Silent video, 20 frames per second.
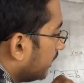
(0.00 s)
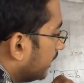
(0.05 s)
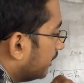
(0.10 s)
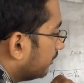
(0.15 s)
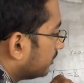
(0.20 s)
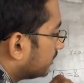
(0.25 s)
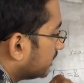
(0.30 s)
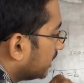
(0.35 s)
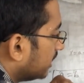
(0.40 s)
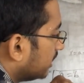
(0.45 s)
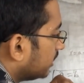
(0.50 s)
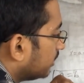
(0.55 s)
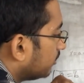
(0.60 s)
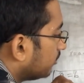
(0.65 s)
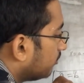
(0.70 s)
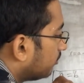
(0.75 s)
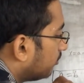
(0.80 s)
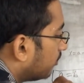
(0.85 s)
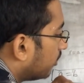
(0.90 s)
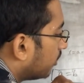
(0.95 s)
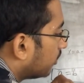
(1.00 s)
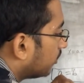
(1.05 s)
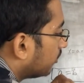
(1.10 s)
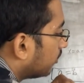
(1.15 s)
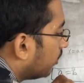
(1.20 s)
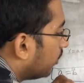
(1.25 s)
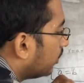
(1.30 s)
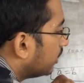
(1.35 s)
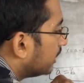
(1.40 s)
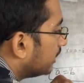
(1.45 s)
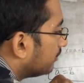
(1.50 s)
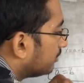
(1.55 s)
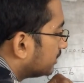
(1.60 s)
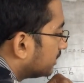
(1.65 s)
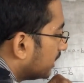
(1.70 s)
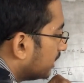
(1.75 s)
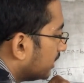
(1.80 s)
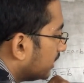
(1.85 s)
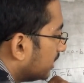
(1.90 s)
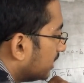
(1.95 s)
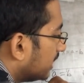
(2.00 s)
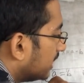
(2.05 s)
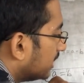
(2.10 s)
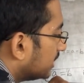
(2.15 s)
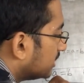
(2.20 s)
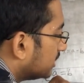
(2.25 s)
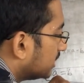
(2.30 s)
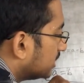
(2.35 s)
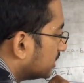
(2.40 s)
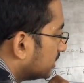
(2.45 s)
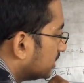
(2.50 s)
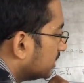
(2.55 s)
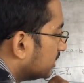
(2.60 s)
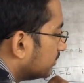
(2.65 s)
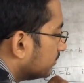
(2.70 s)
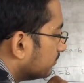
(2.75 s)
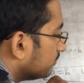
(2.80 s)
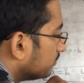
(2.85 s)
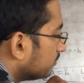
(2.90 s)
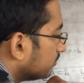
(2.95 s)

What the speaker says: epsilon for all epsilon less than c.